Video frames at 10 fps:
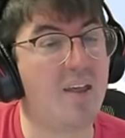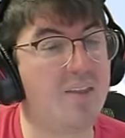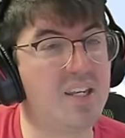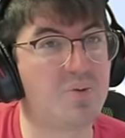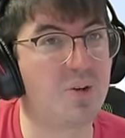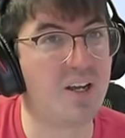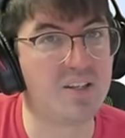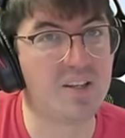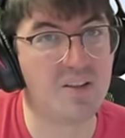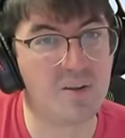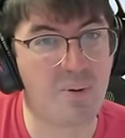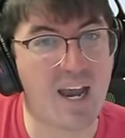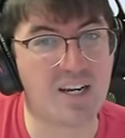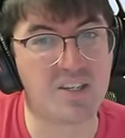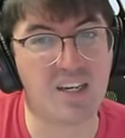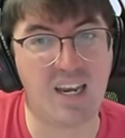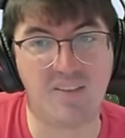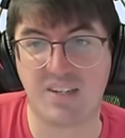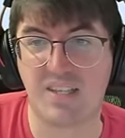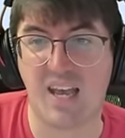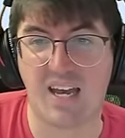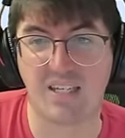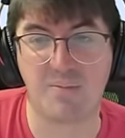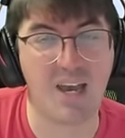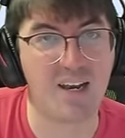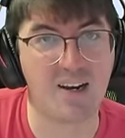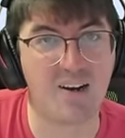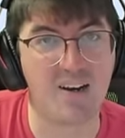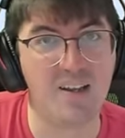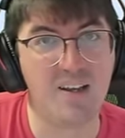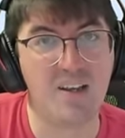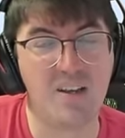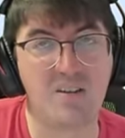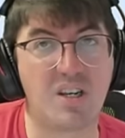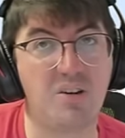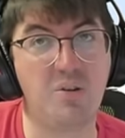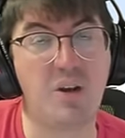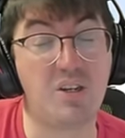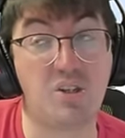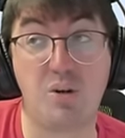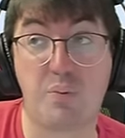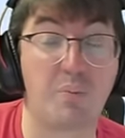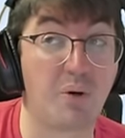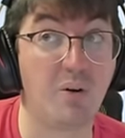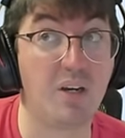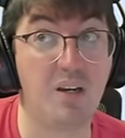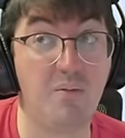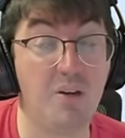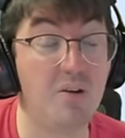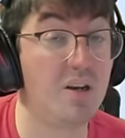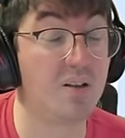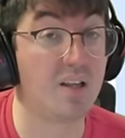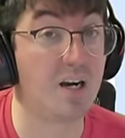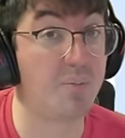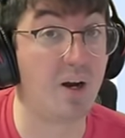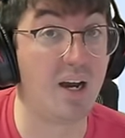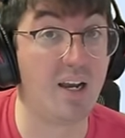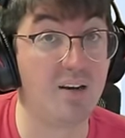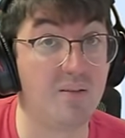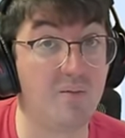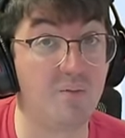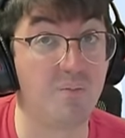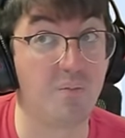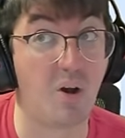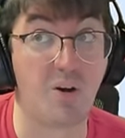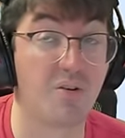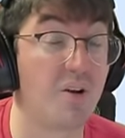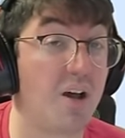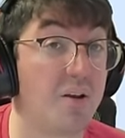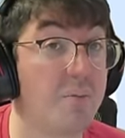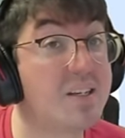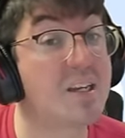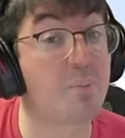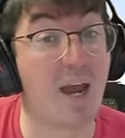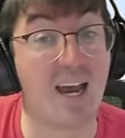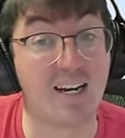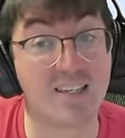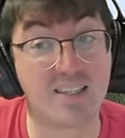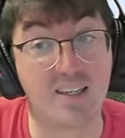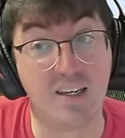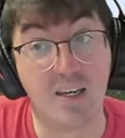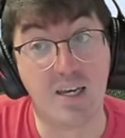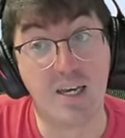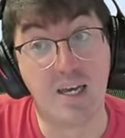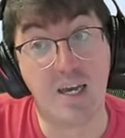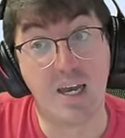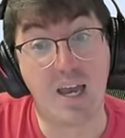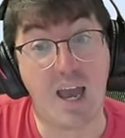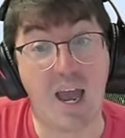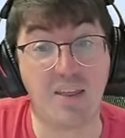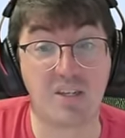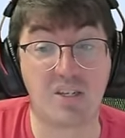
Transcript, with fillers: This was the patch that gave us the Azamanacon. Sell you a super broken unit locked behind $100 Mystic Packs, and